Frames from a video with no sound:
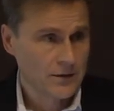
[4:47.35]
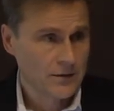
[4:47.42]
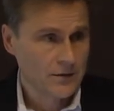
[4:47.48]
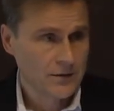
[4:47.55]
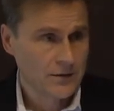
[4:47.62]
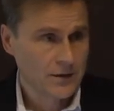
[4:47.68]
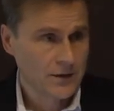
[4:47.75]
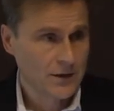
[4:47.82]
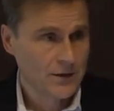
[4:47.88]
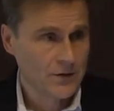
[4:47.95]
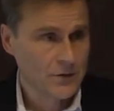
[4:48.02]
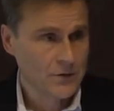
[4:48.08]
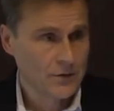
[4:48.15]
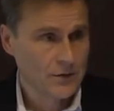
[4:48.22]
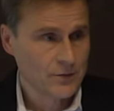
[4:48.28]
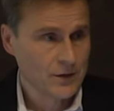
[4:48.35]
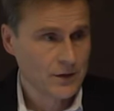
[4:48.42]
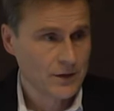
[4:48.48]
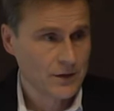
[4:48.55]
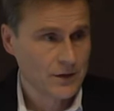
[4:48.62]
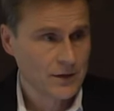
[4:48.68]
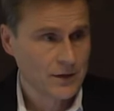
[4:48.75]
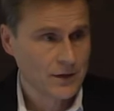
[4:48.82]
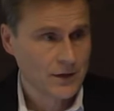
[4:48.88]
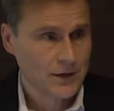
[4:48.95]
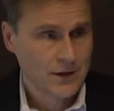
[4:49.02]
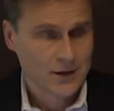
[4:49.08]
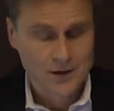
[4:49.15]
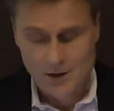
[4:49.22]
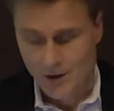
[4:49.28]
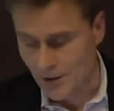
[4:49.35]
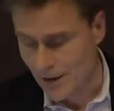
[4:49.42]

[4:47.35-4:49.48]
Uh, no, I didn't, didn't have a chance to.